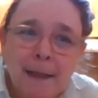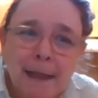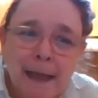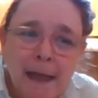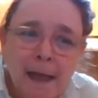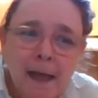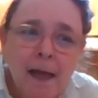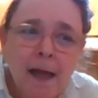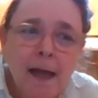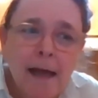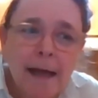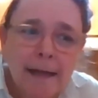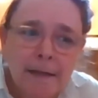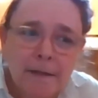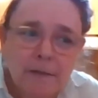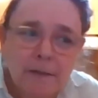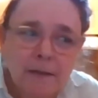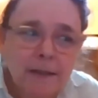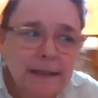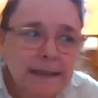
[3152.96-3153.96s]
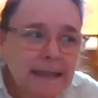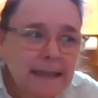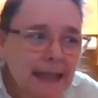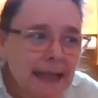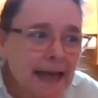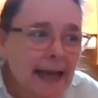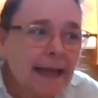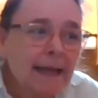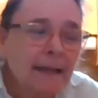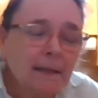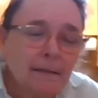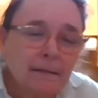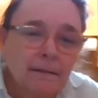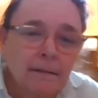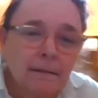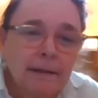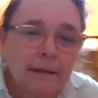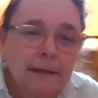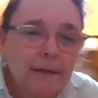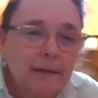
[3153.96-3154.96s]
Yeah, I could see that.
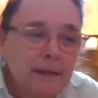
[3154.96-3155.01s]
I